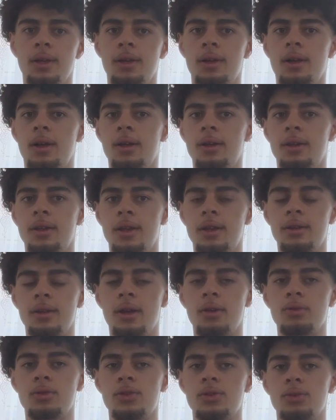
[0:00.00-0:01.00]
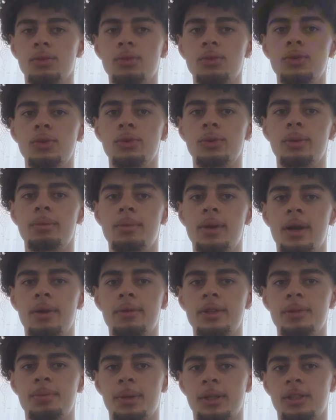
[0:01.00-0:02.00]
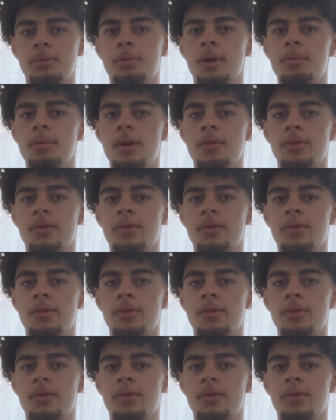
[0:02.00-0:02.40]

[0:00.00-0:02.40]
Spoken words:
and then I was still doing my respectable amount